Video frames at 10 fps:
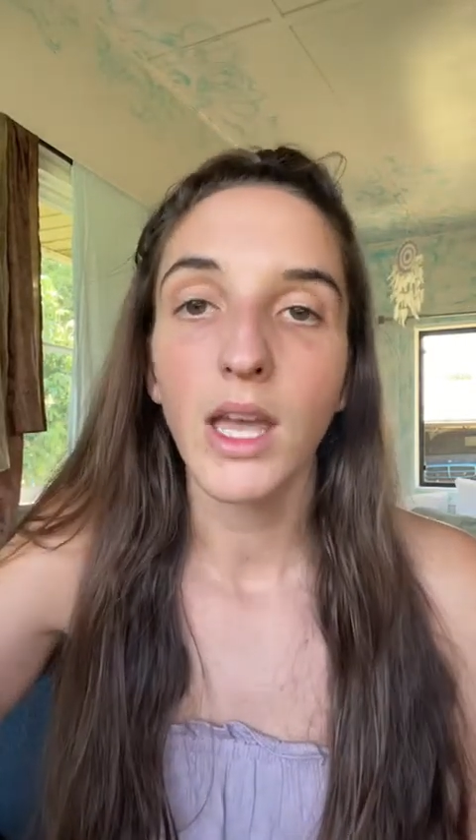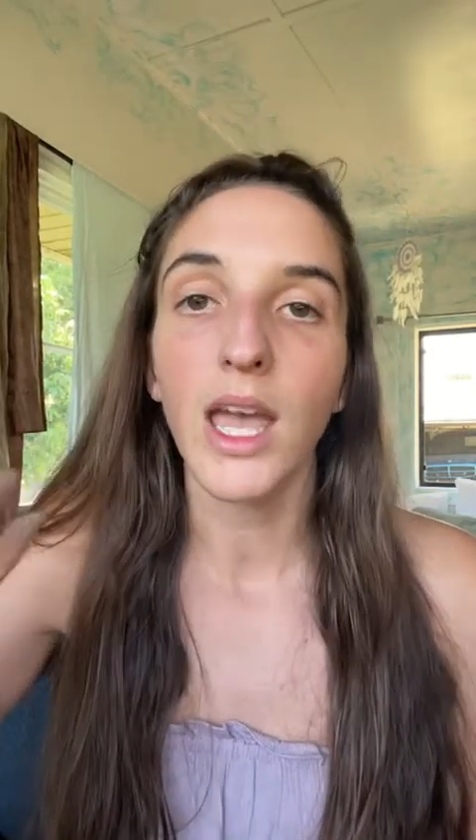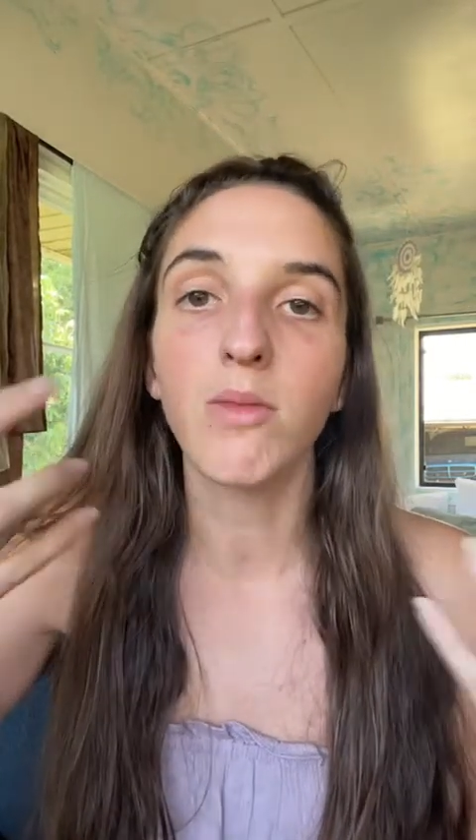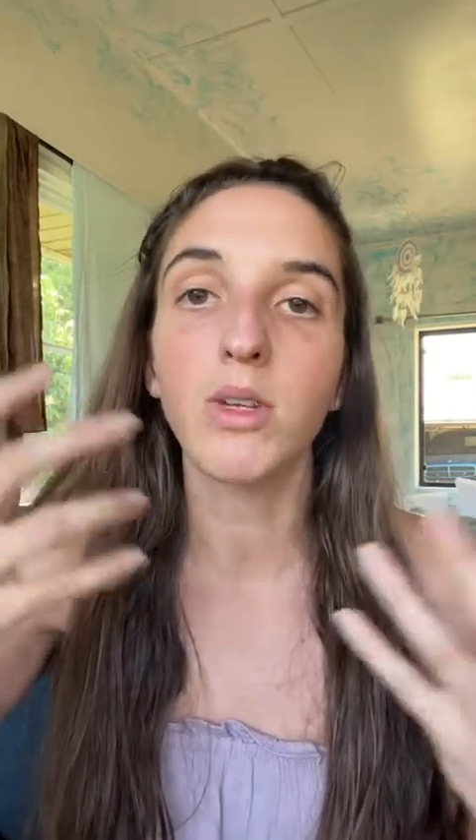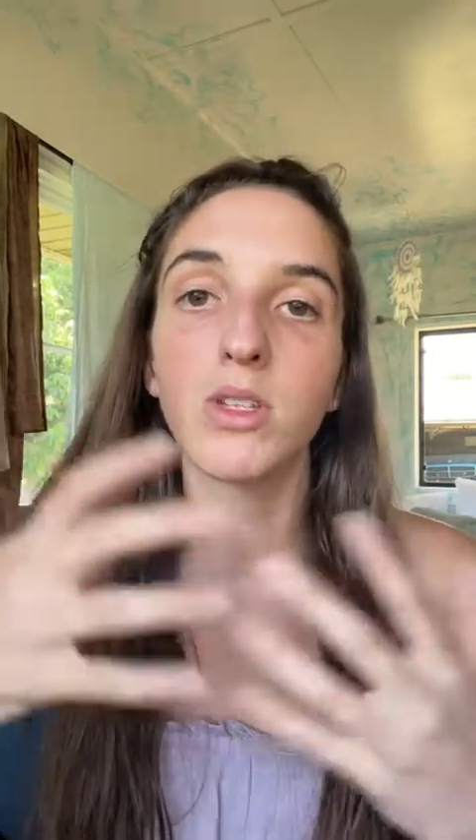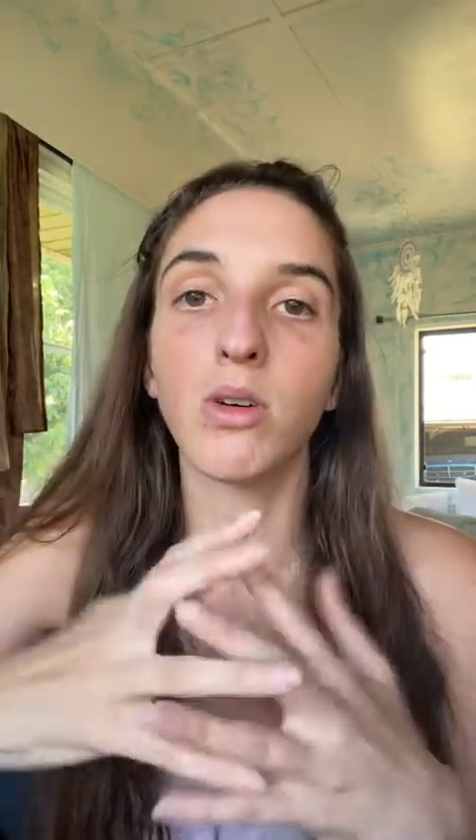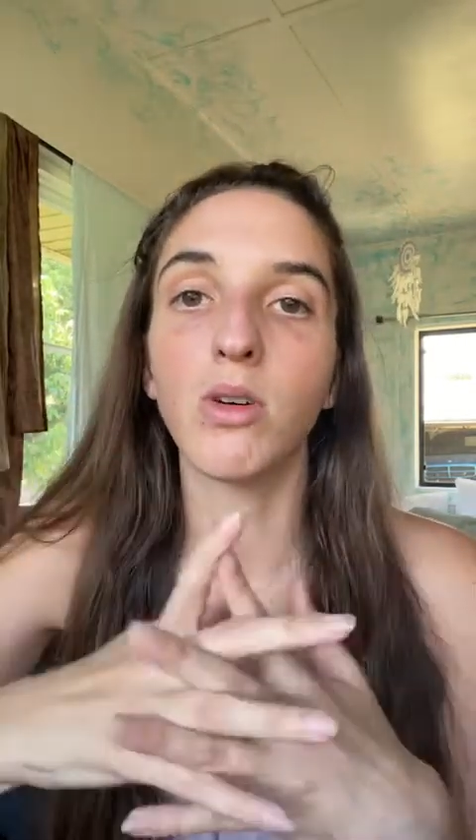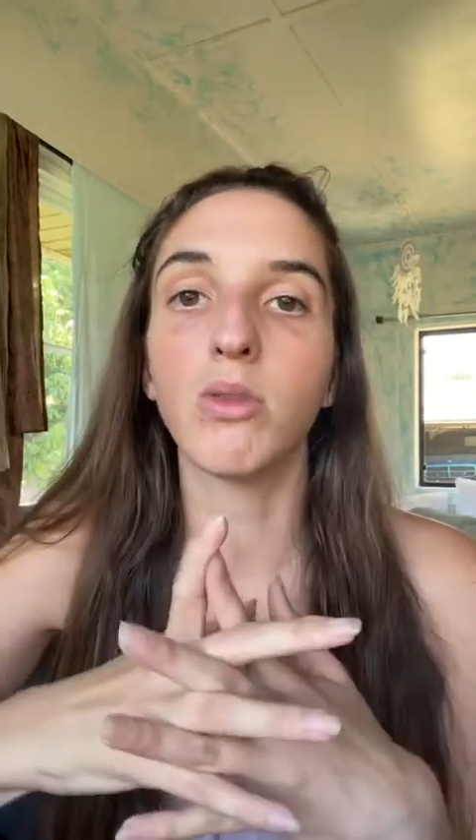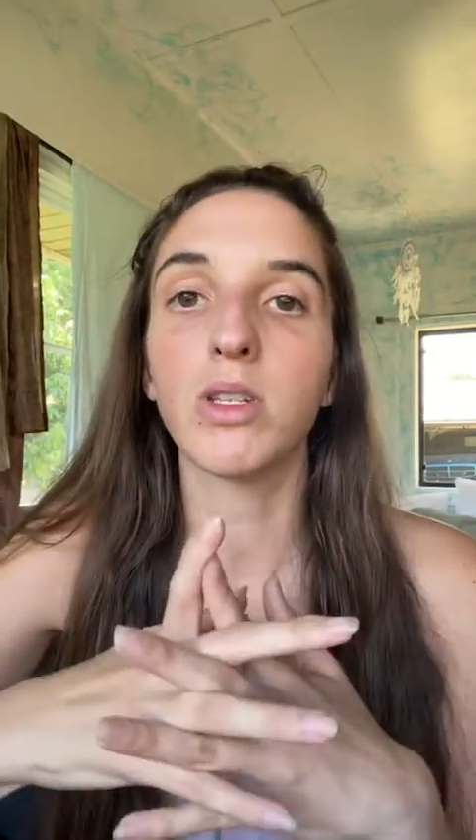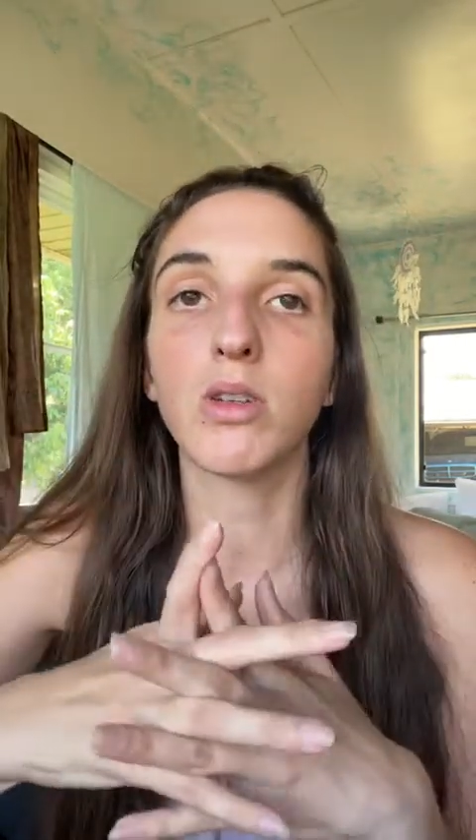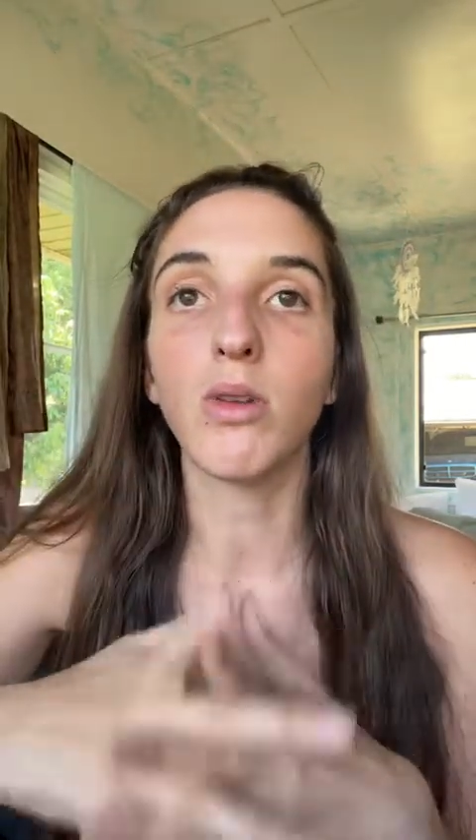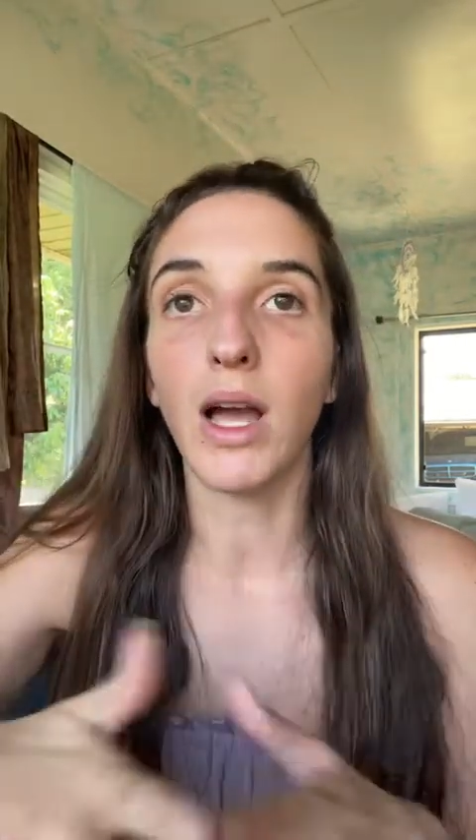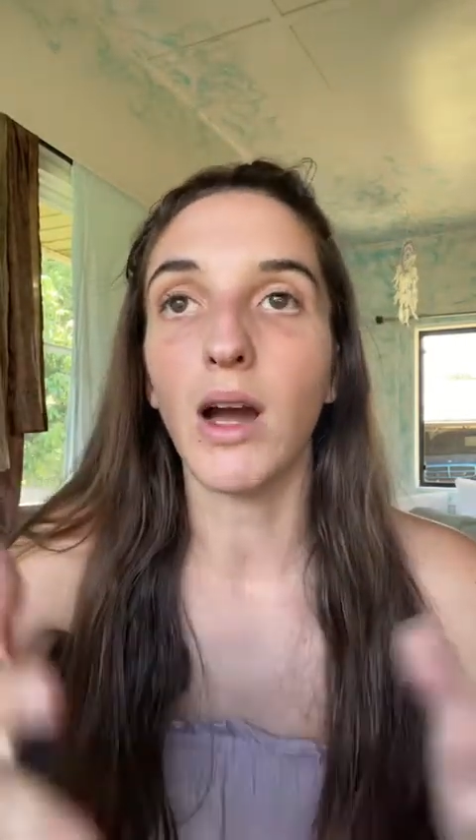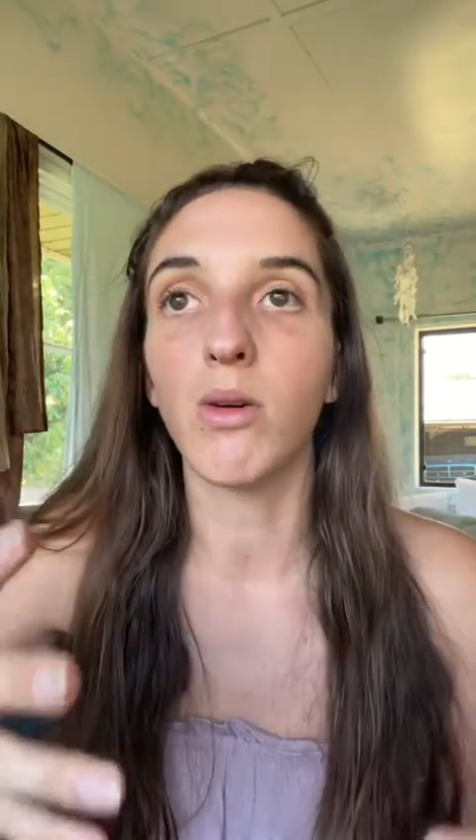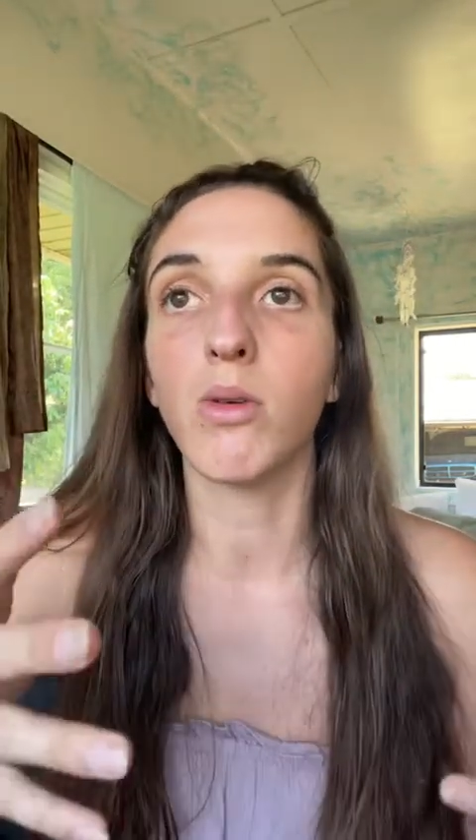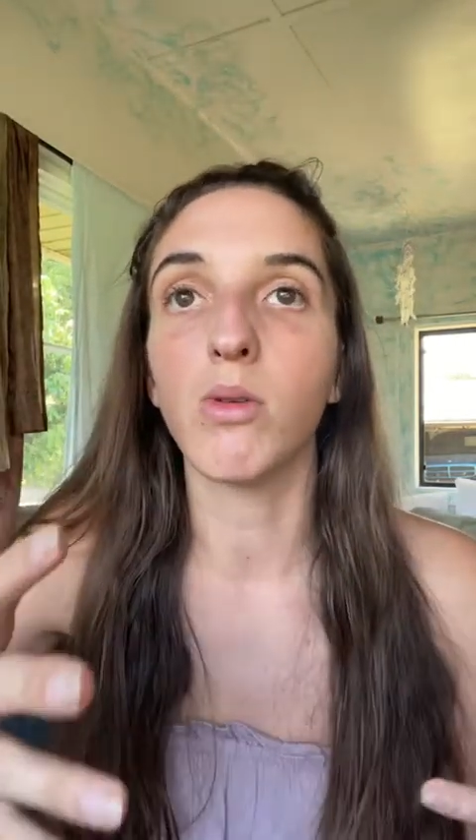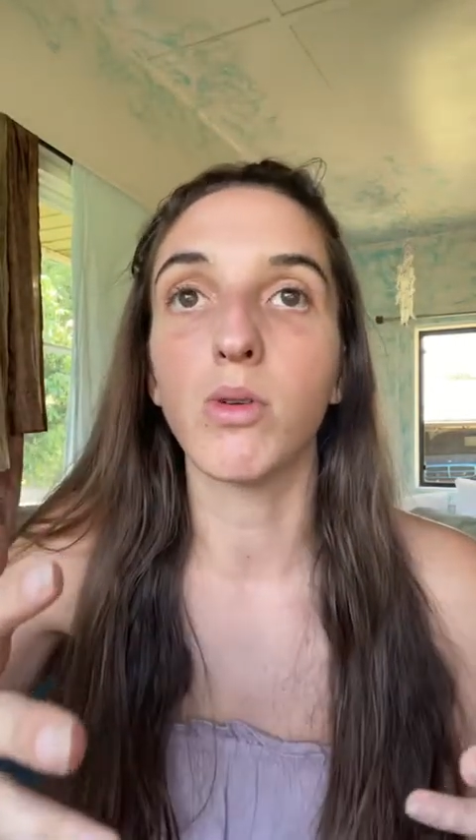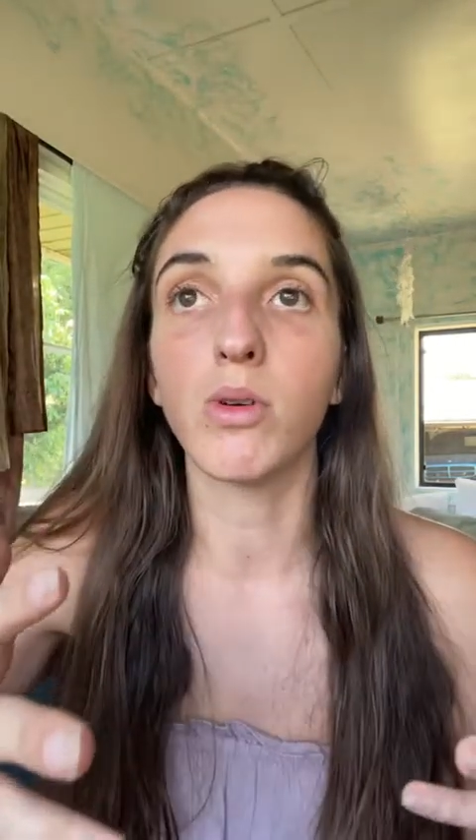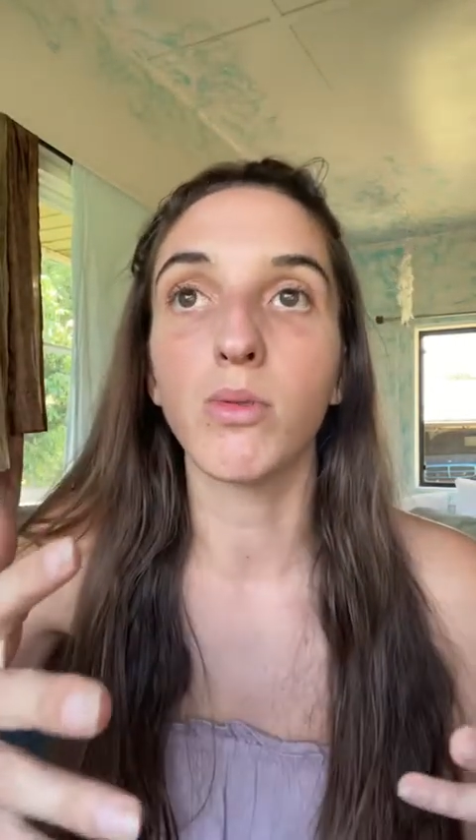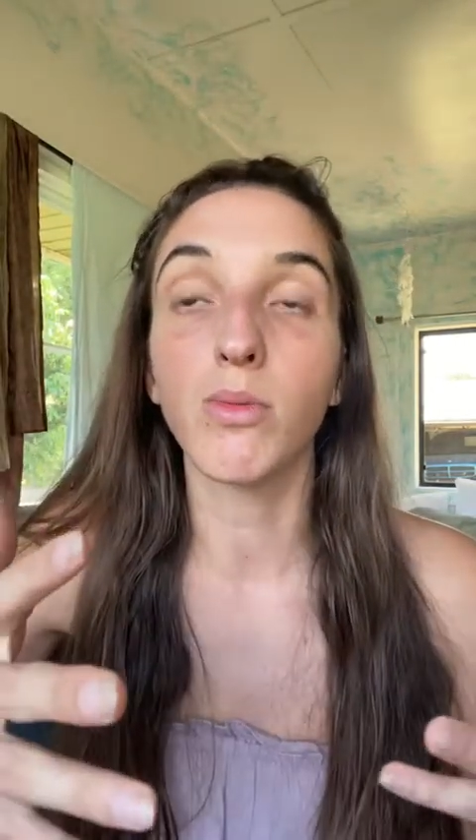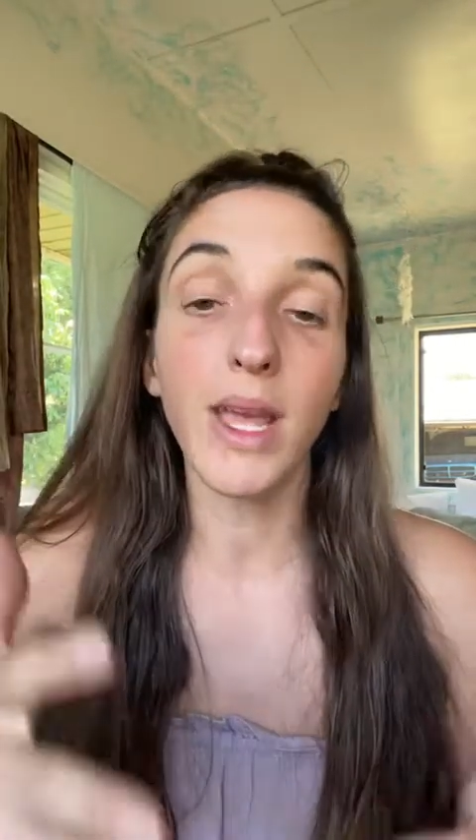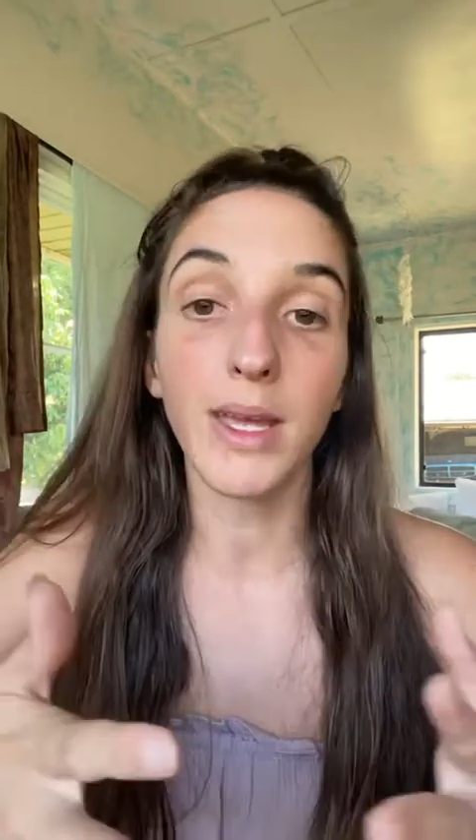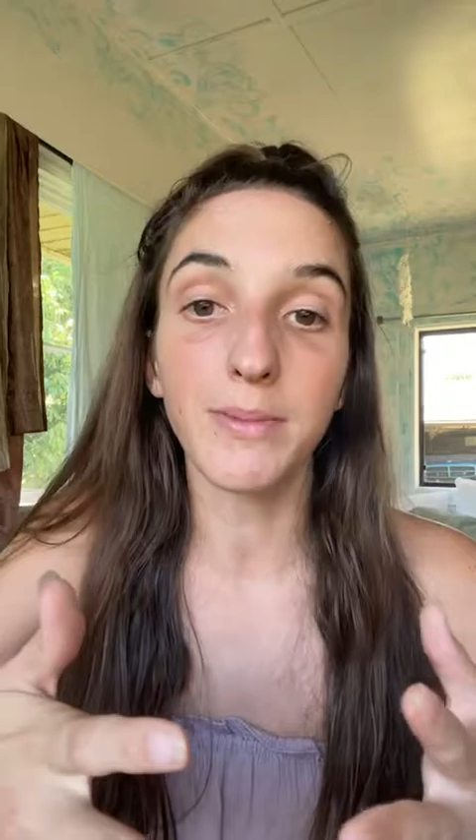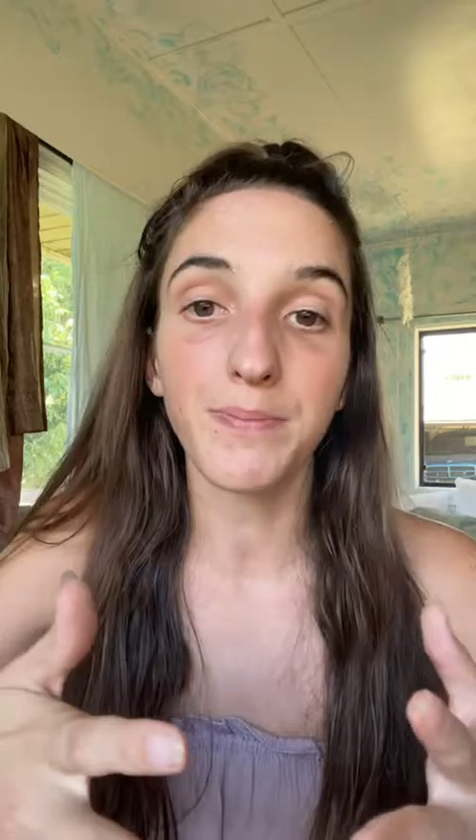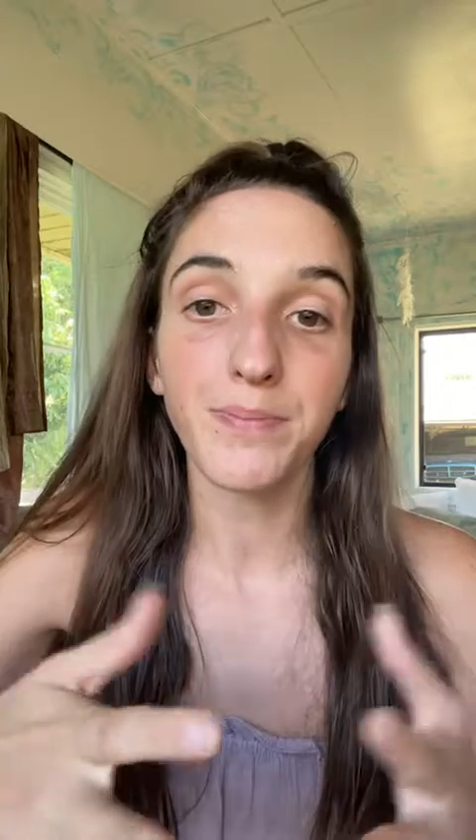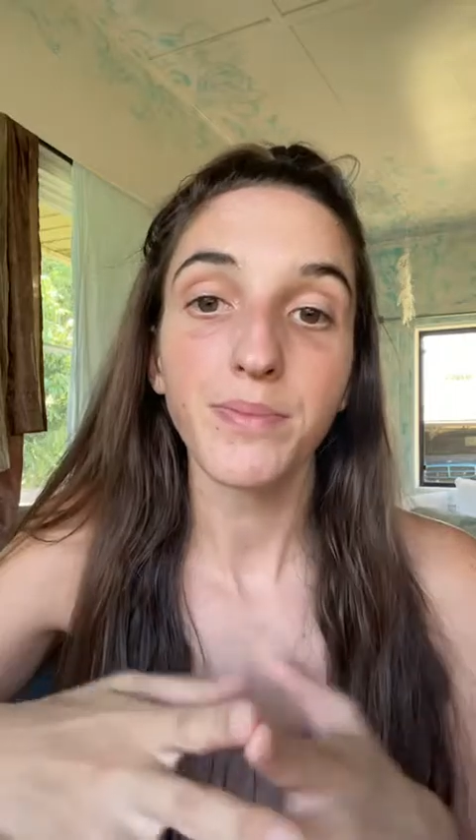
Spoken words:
and we don't always know how or when.